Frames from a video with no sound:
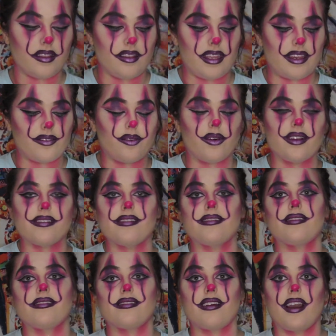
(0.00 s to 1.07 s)
Now, of course,
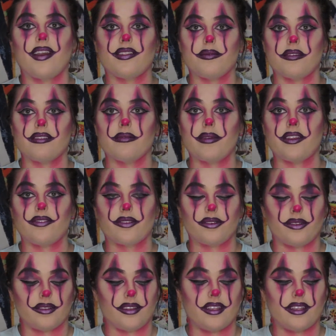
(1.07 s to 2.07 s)
this does not have to be symmetrical.